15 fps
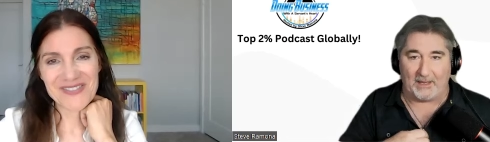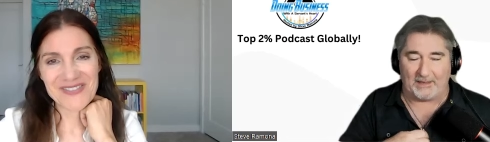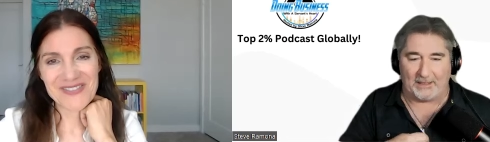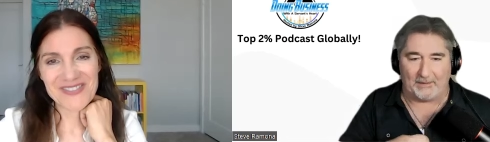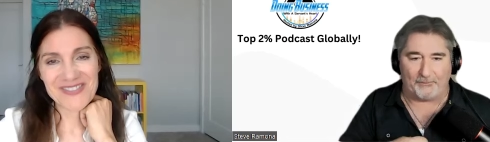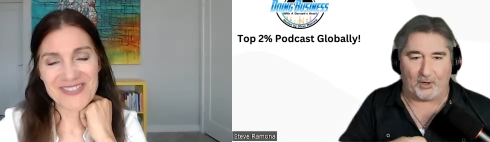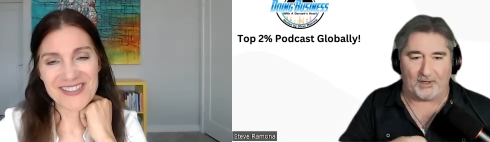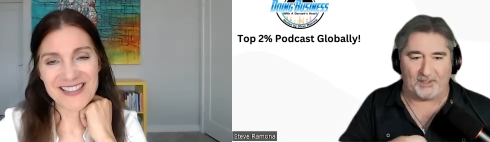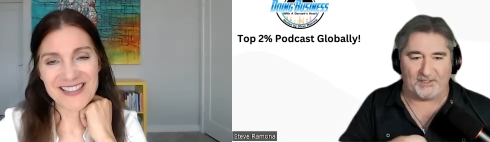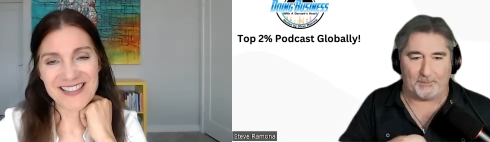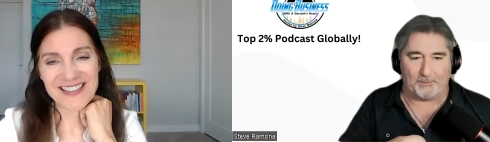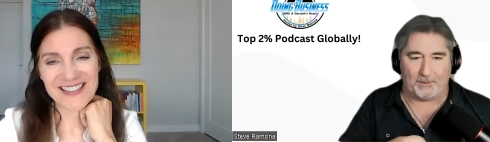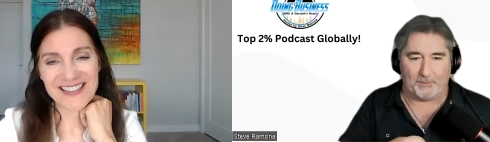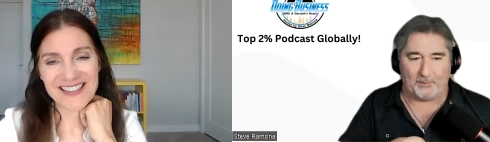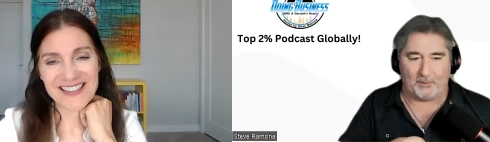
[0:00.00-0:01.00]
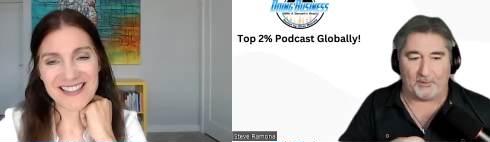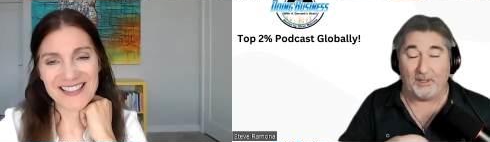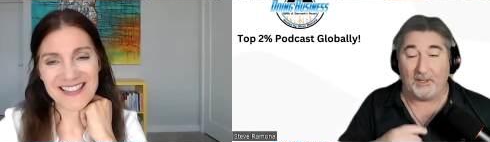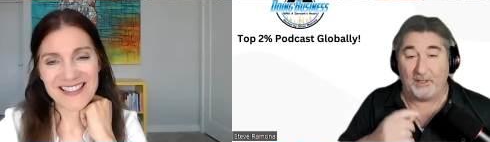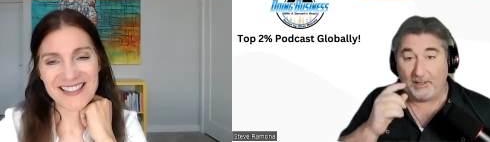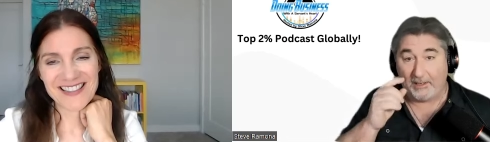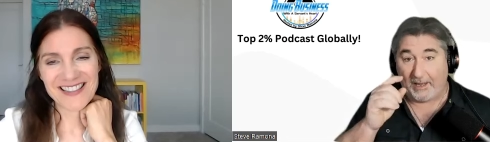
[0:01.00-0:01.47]
Speaker 1: uh, gift cards to people.
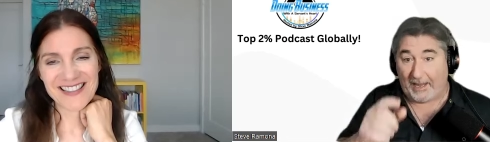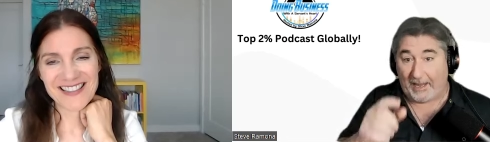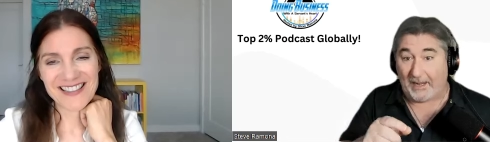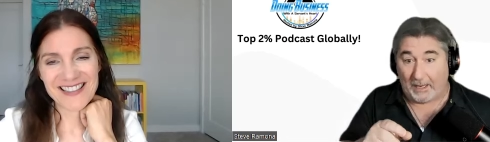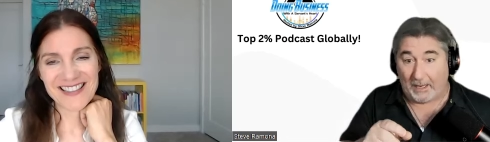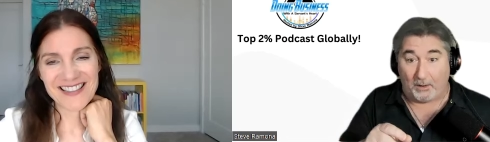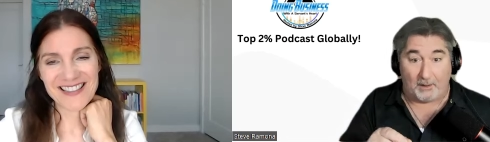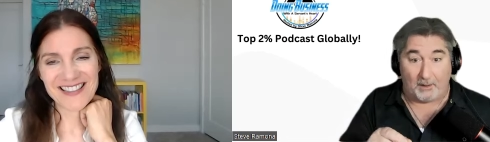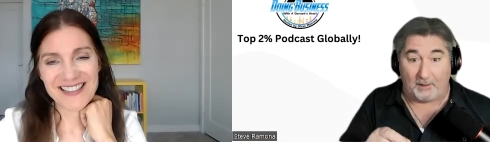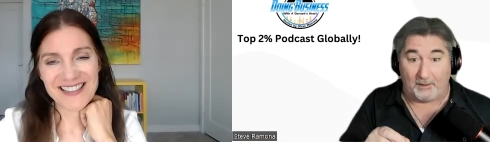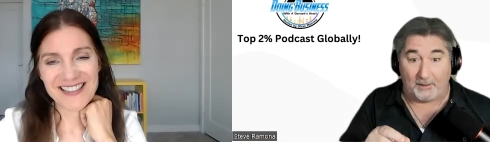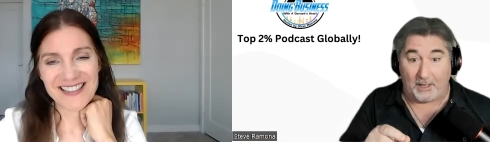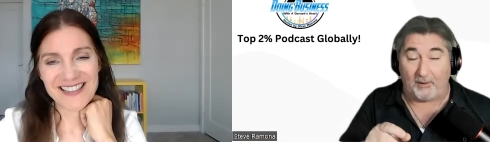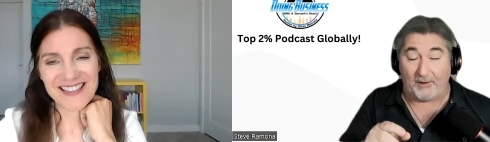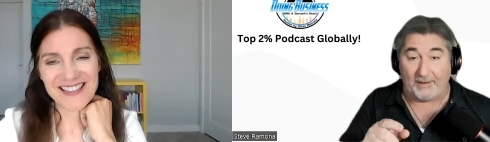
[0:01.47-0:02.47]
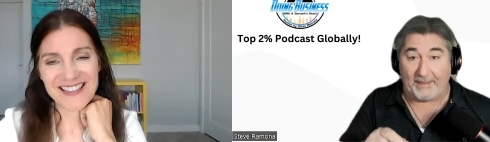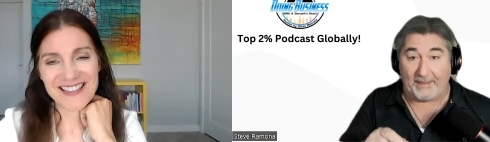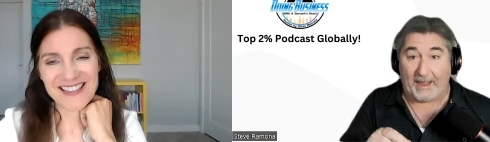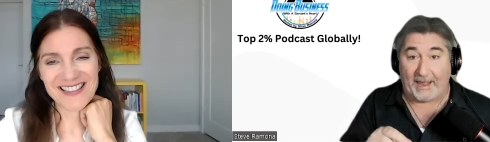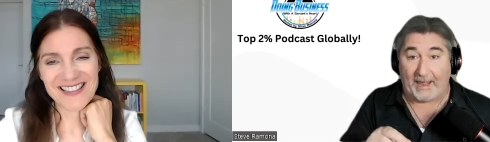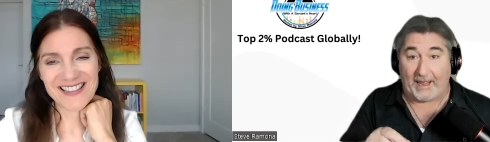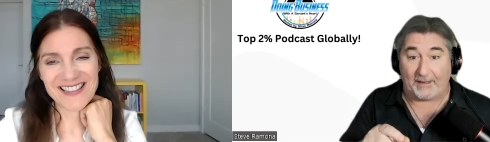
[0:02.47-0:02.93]
And I, not only
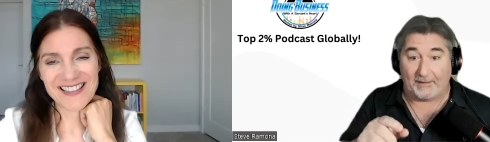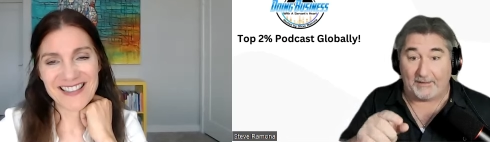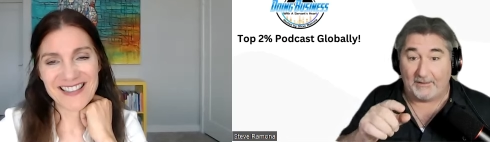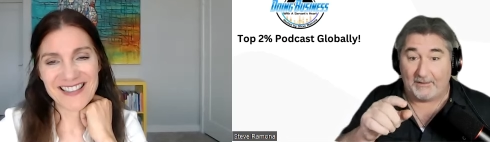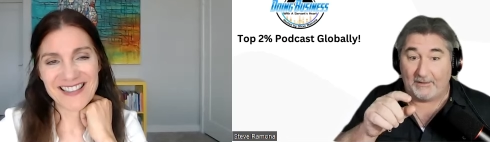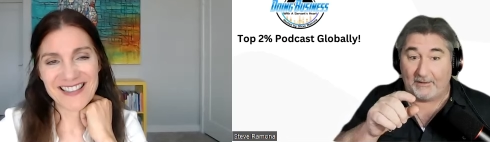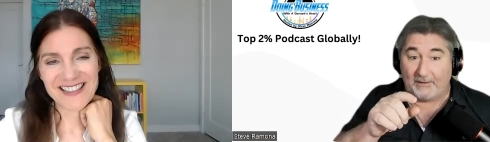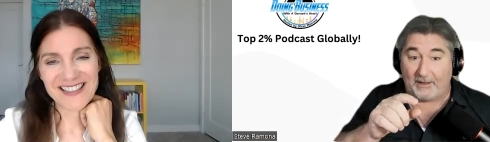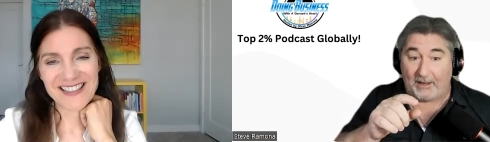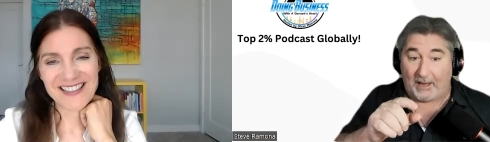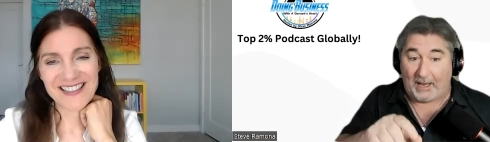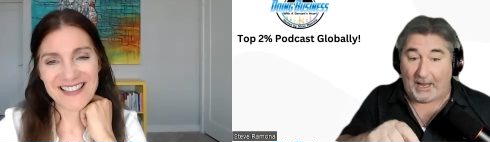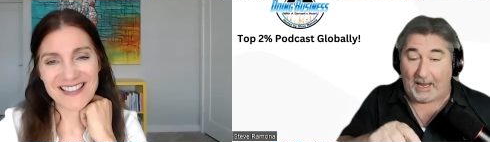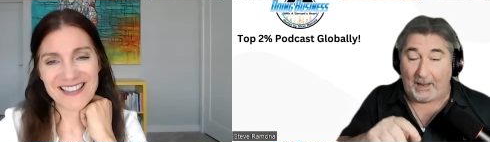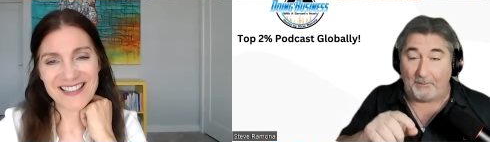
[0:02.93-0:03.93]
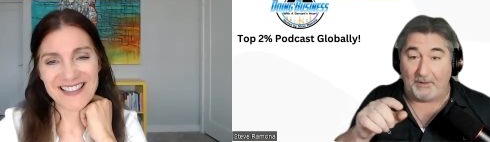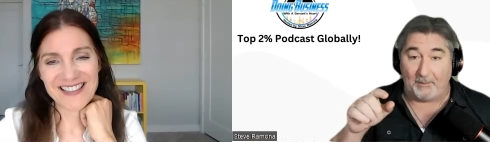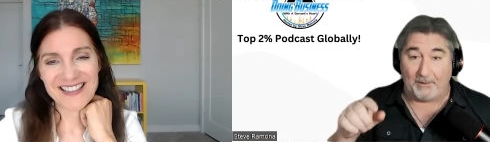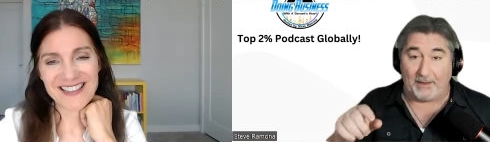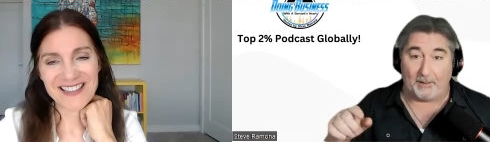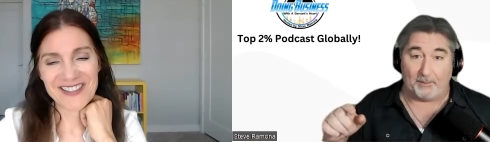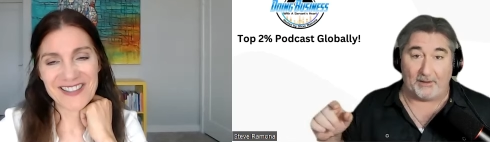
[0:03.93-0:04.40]
that, I'm going to
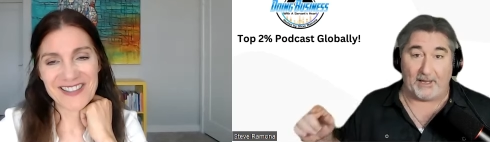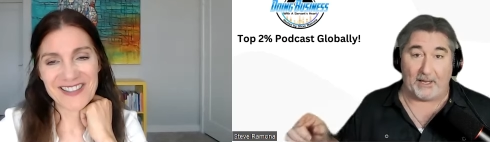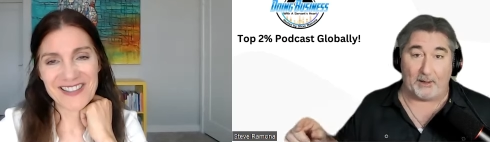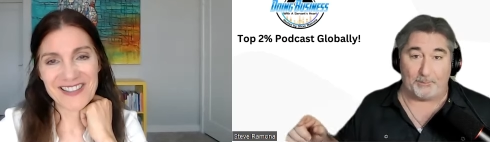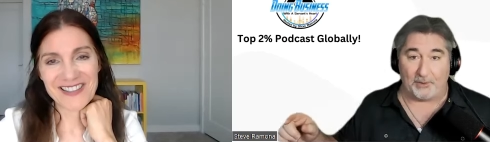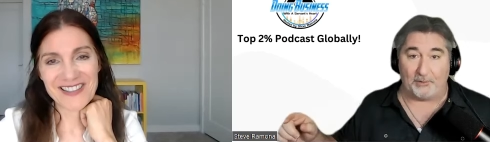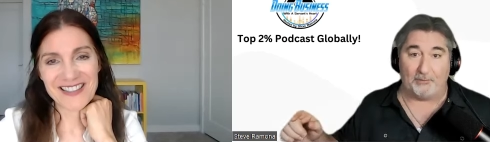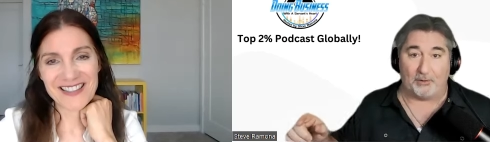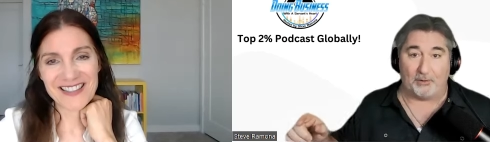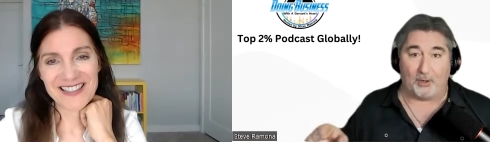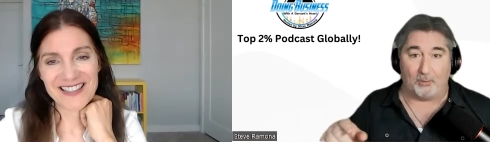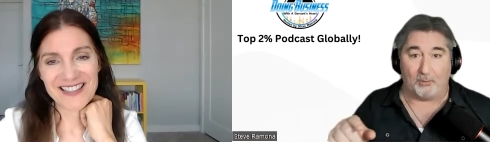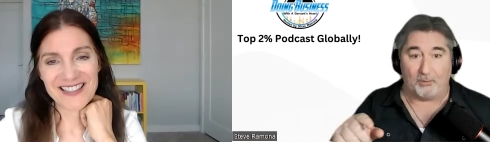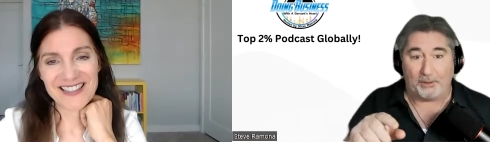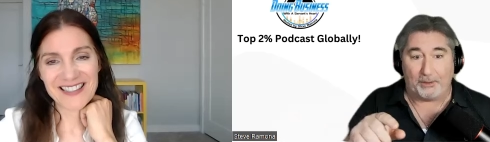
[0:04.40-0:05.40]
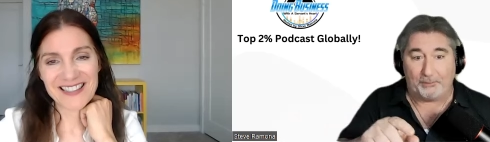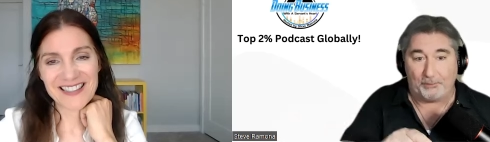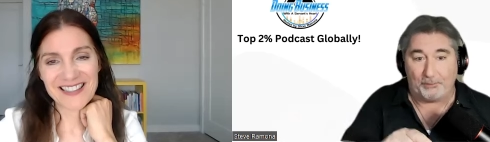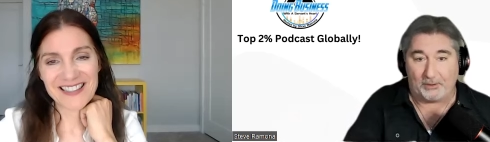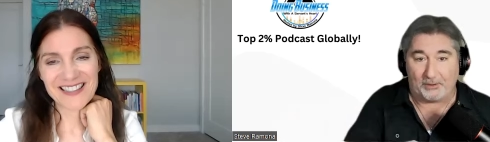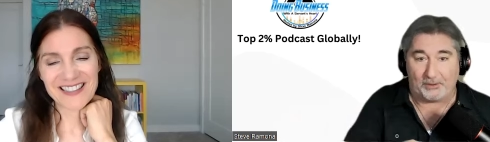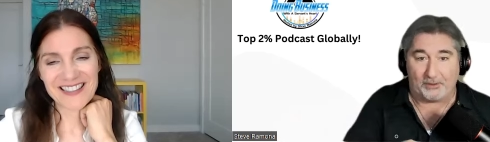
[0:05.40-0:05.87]
be able to help you grow
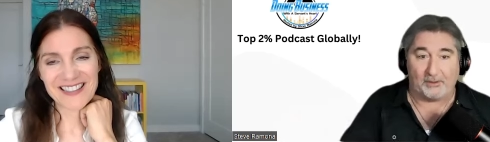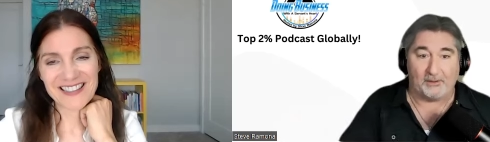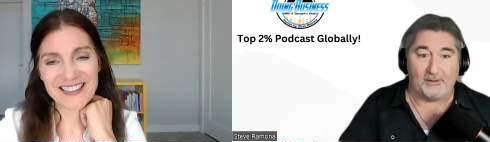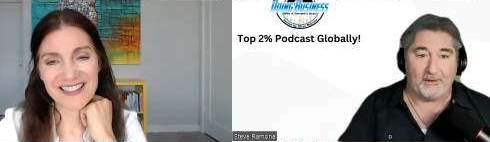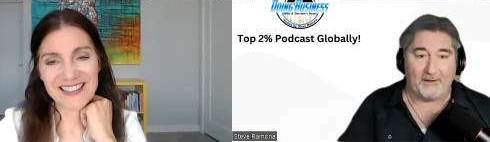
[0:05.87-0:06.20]
through her.